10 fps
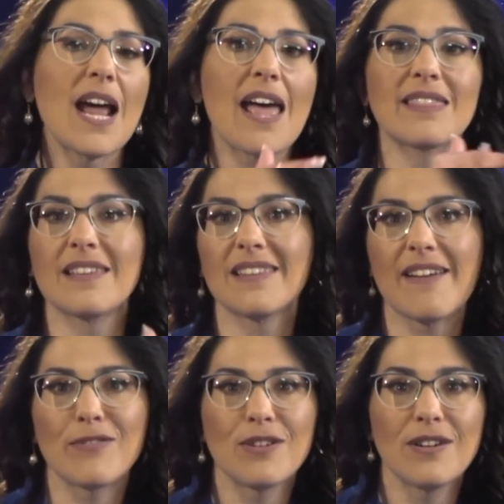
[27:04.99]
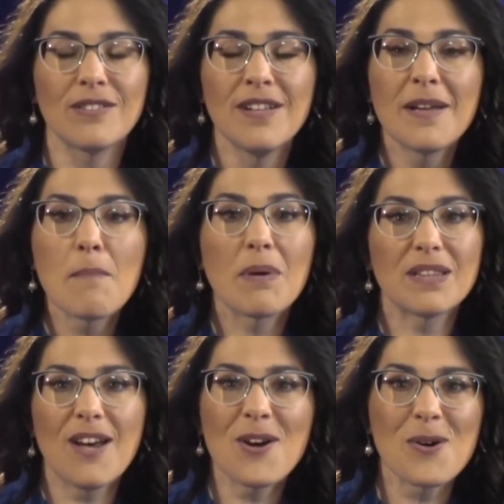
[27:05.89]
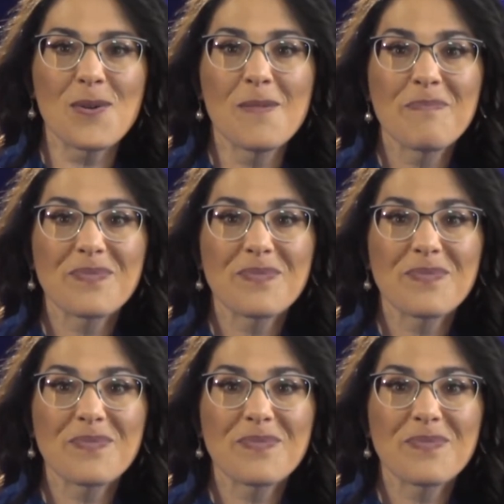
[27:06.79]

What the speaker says: at the level below